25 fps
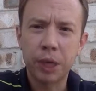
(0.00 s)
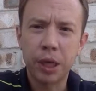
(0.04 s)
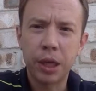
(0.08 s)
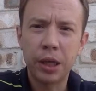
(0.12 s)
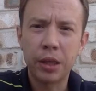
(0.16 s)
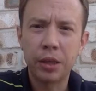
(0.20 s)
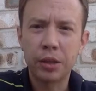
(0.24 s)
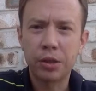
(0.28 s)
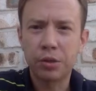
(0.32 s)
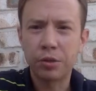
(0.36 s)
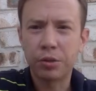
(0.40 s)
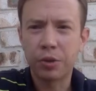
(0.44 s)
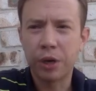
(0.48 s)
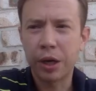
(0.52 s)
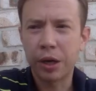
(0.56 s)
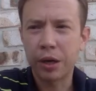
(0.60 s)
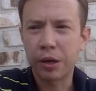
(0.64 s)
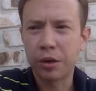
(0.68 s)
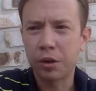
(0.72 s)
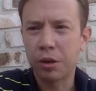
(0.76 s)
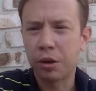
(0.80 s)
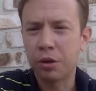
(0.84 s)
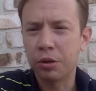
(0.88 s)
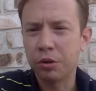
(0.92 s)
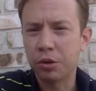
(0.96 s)

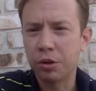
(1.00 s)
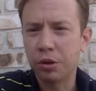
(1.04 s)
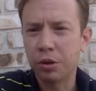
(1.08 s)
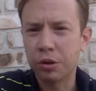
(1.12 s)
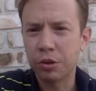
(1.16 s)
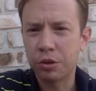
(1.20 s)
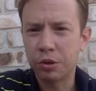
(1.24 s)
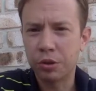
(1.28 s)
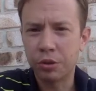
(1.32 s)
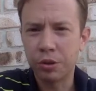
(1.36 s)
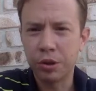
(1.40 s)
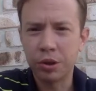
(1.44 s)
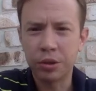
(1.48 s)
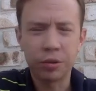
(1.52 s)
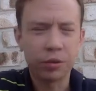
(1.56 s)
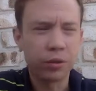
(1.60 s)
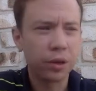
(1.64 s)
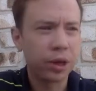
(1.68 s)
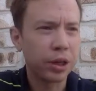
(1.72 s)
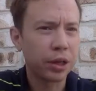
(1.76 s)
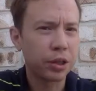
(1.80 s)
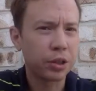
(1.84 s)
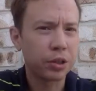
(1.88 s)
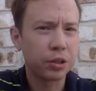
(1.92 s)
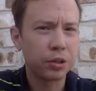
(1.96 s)
interact ontological
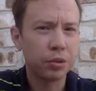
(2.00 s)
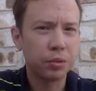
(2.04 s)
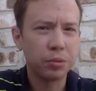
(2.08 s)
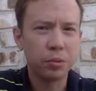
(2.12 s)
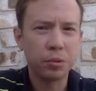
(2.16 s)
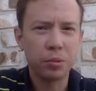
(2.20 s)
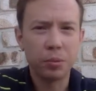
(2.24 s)
interaction